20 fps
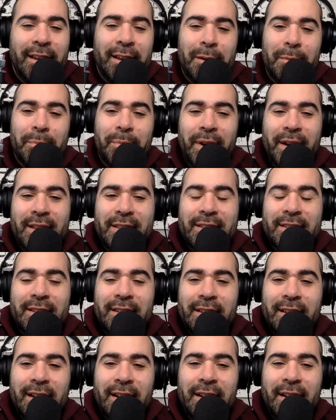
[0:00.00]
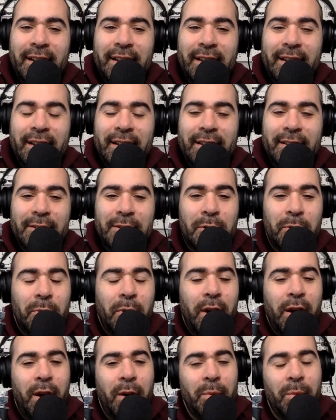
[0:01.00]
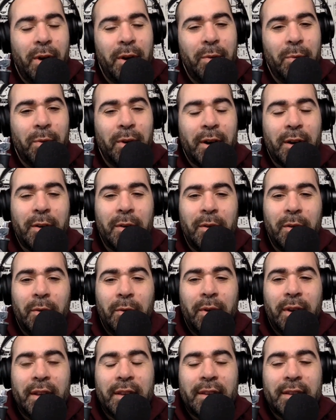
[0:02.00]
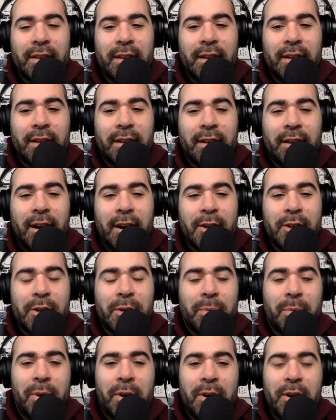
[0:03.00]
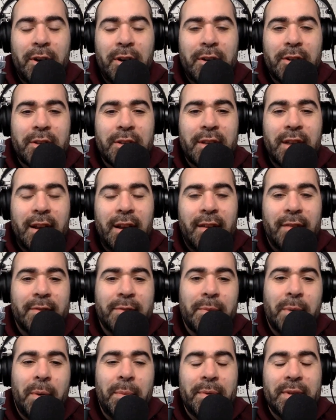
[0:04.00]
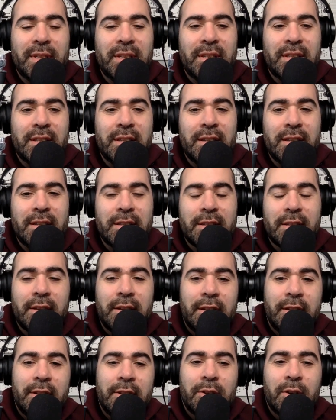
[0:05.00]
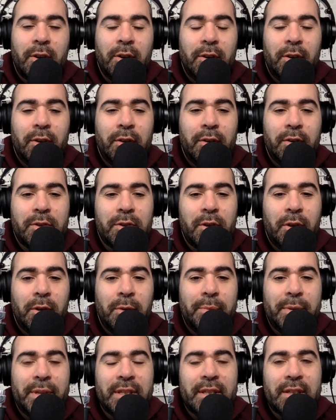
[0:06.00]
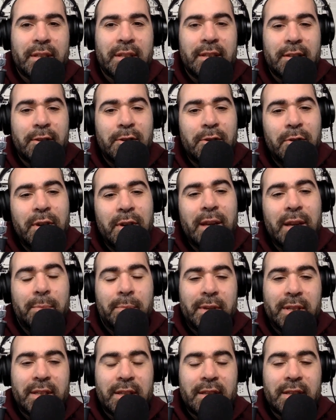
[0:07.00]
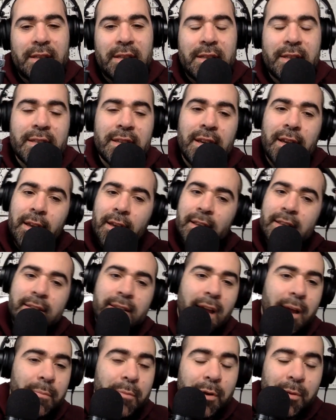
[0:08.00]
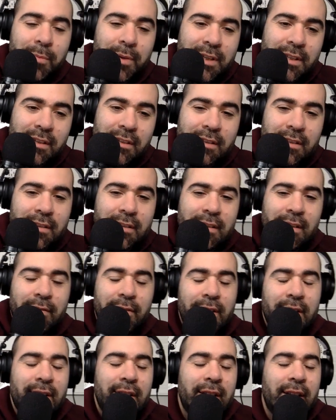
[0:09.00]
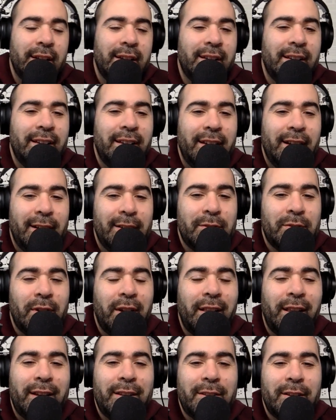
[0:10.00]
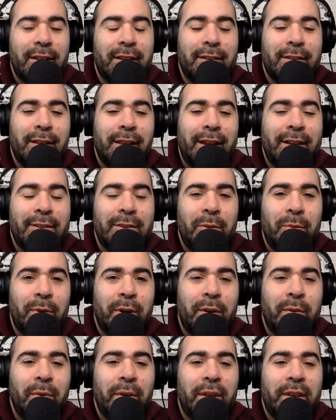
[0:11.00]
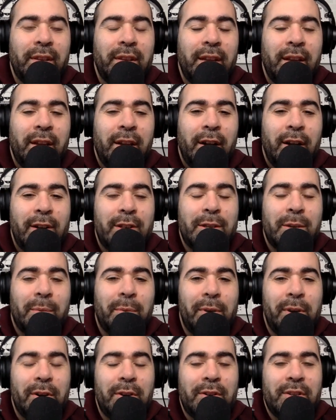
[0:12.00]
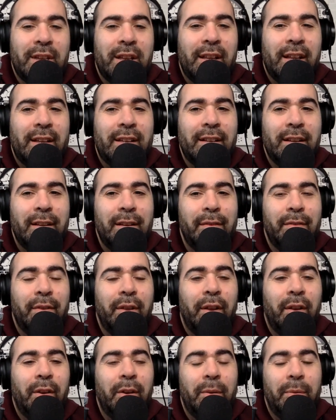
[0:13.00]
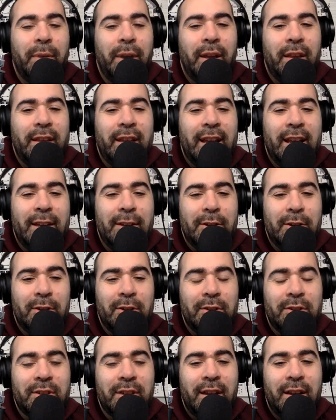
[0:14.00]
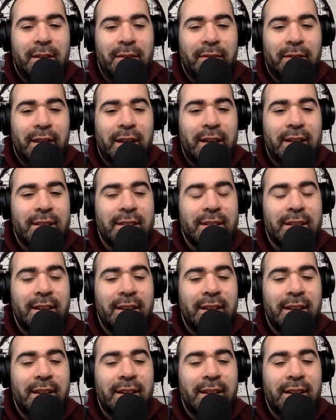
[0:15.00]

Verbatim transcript: but I uh, do one-on-one work with uh, entrepreneurs that have small businesses, solo solo businesses, unique businesses, taboo businesses even. Uh, so I like to, I'd like to work with entrepreneurs that like to live a little bit on the edgier side of things.